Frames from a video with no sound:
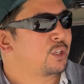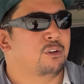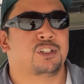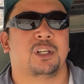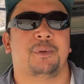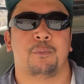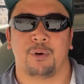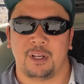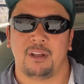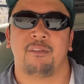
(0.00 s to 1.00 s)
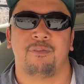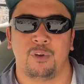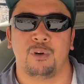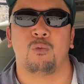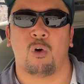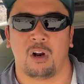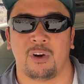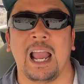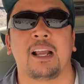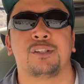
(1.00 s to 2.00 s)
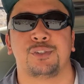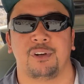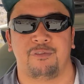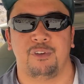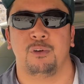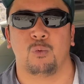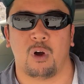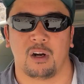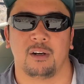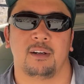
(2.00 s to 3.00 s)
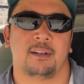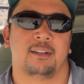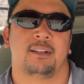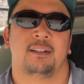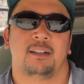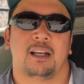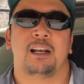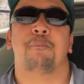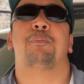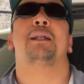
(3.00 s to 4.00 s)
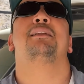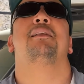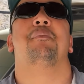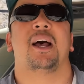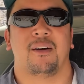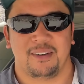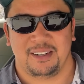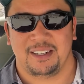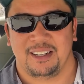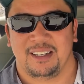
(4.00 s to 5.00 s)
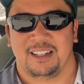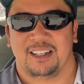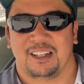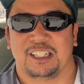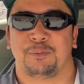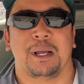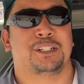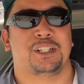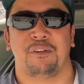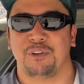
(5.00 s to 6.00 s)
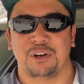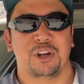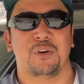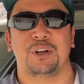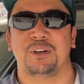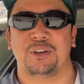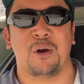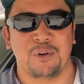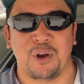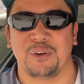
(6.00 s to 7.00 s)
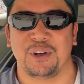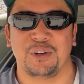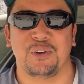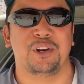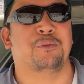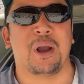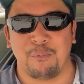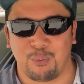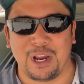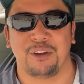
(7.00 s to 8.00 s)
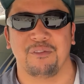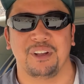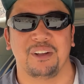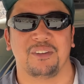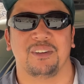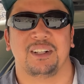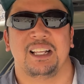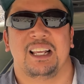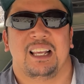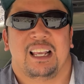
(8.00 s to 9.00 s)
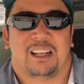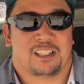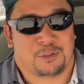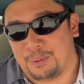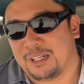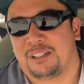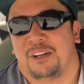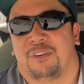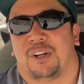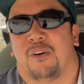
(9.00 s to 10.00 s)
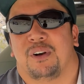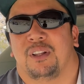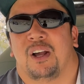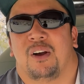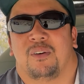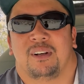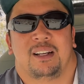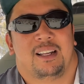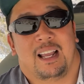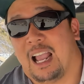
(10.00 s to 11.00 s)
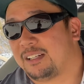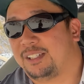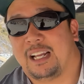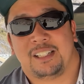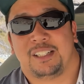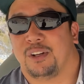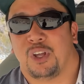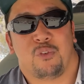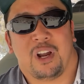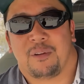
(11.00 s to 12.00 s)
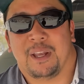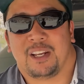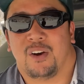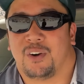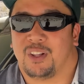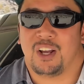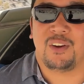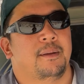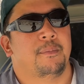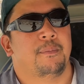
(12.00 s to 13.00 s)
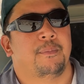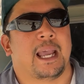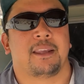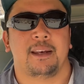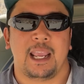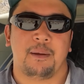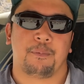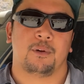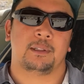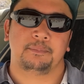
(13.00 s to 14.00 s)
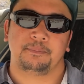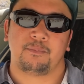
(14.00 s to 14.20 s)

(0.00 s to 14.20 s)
you should be bringing food and water, extra food and water, an abundant amount, especially if you're new and you don't know what you're doing and you might break your vehicle, and especially if you're going alone. Actually, I still don't recommend going alone. Back in April